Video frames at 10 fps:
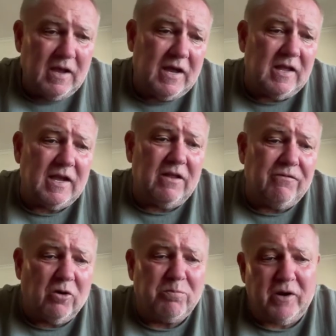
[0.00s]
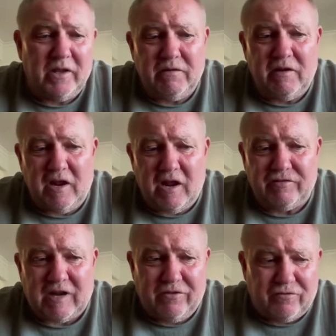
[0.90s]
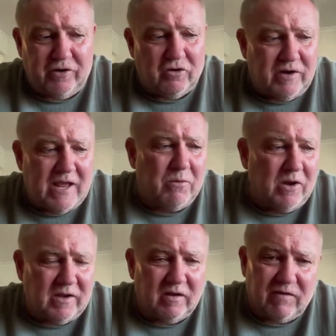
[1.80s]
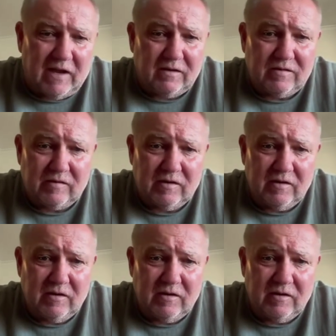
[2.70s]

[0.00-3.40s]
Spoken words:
And again, if you're putting, say through your networking events,